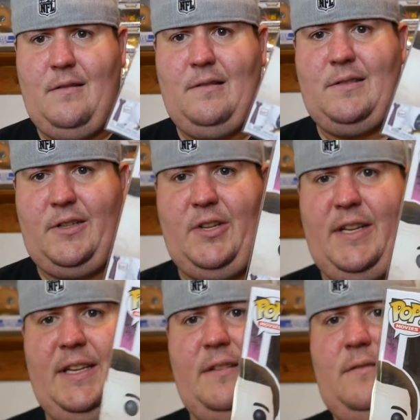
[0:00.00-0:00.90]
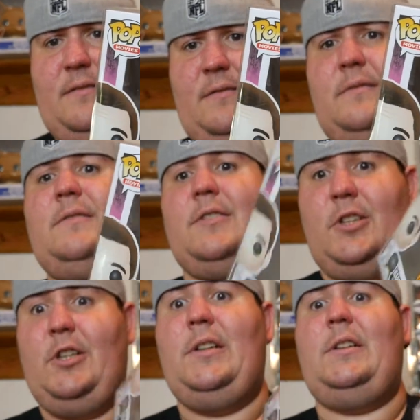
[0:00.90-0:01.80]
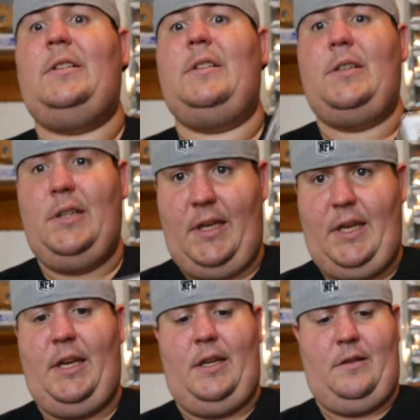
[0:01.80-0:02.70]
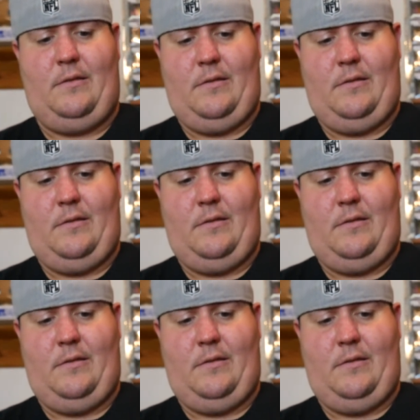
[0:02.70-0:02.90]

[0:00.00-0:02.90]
It's a good hit. Good hit.